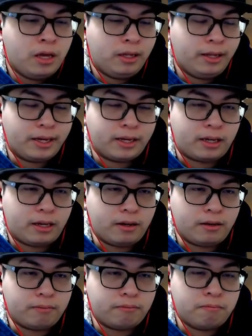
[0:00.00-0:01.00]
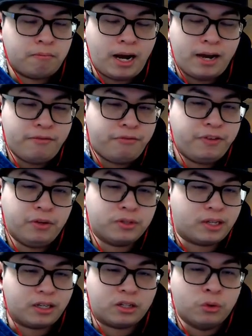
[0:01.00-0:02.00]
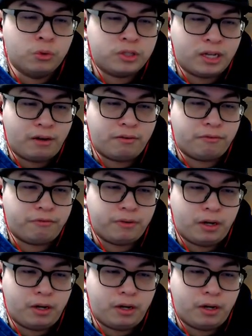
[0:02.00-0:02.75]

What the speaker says: like mine feels like it cools down